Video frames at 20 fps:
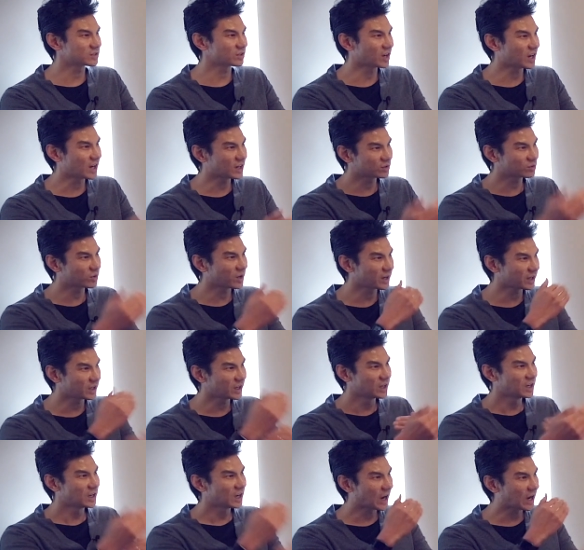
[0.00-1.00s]
And so how do
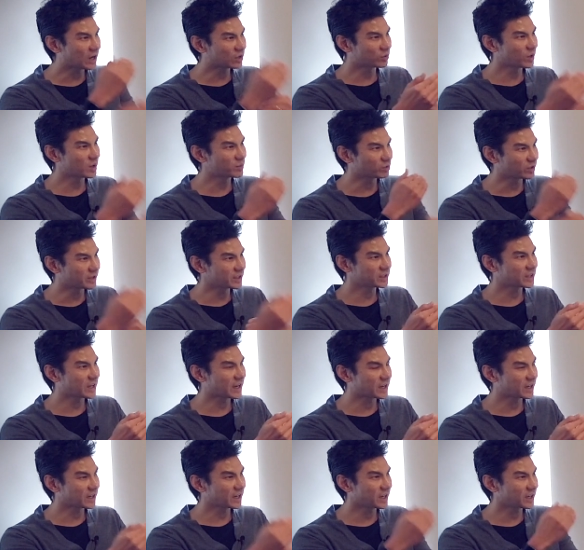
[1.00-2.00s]
I break
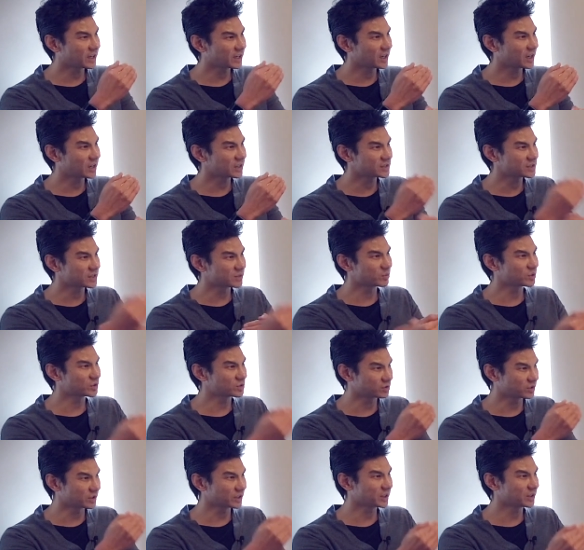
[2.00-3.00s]
that
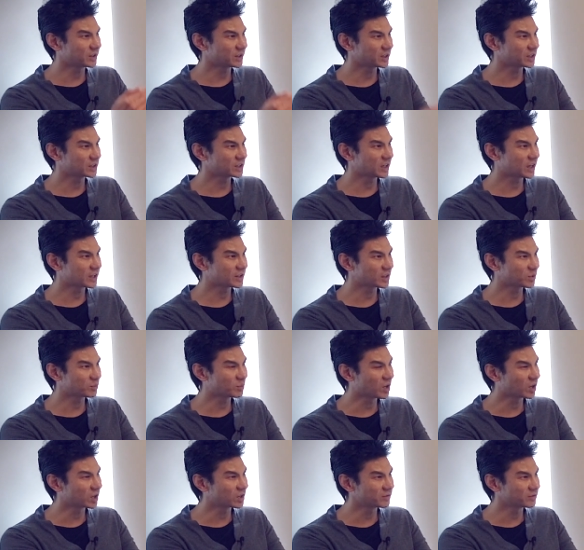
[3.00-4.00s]
asymmetry? And I think
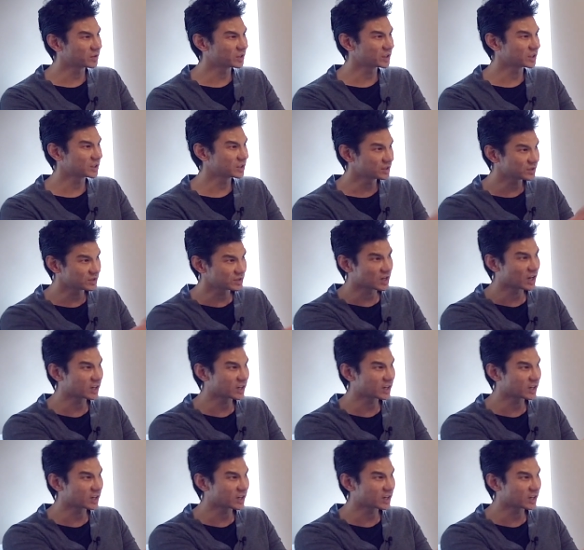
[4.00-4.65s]
part of it is